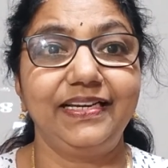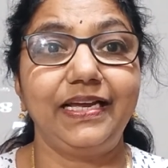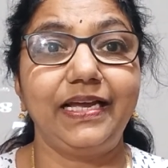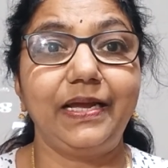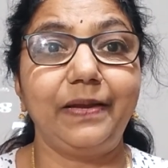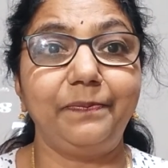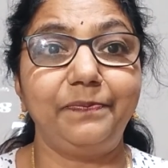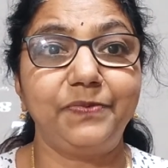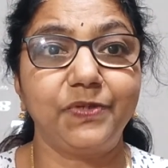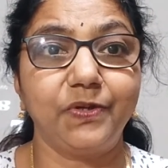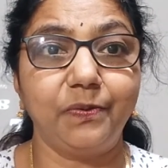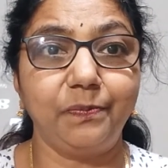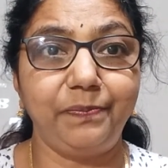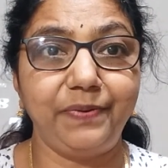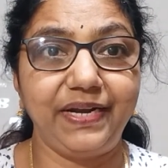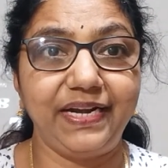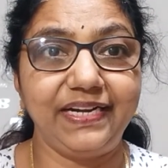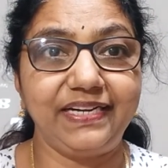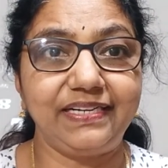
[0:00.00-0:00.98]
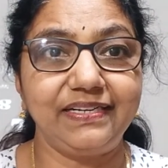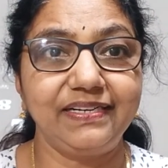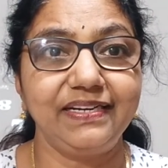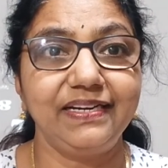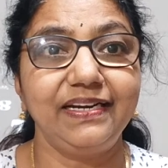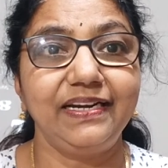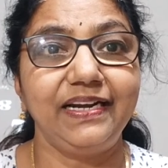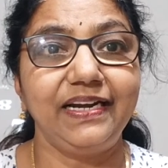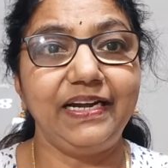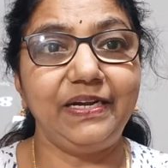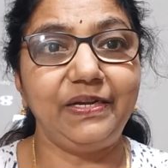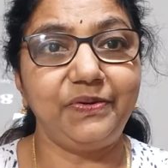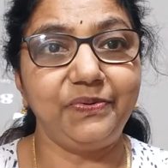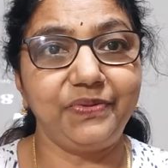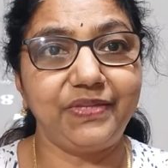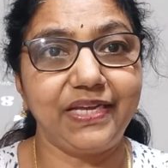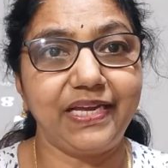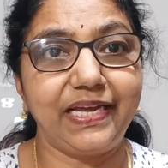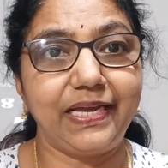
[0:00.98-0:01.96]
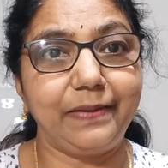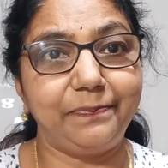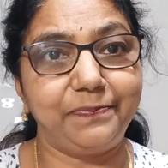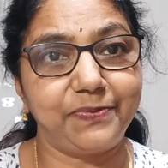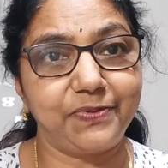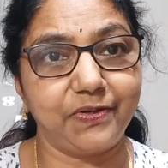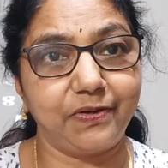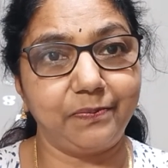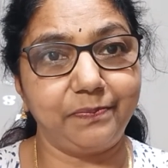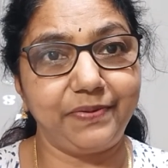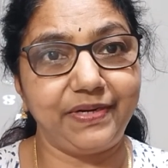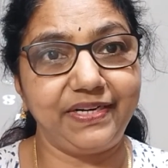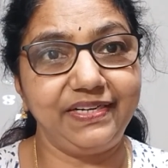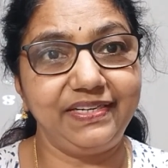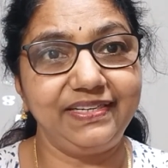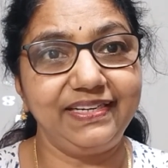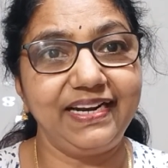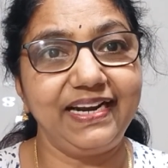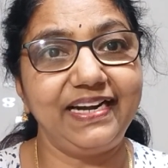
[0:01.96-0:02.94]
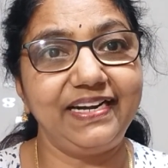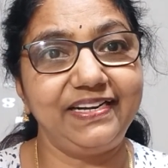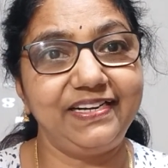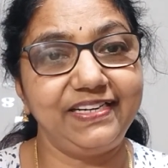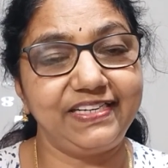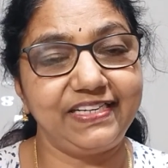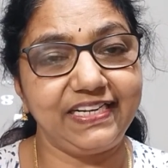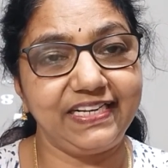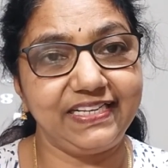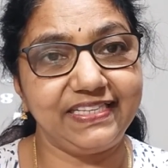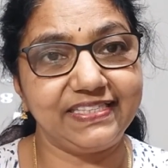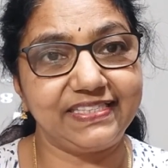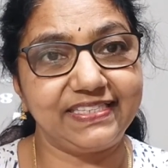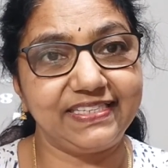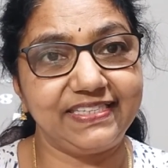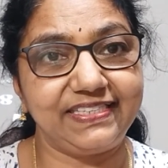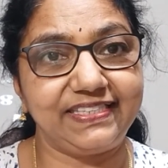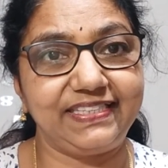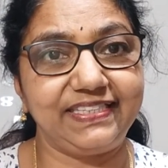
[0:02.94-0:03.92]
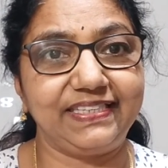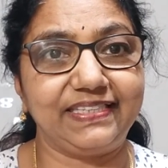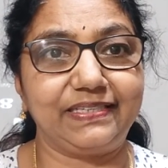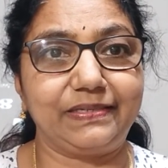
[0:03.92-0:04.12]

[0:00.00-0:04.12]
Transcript: absorbate into the absorbent and retains it there.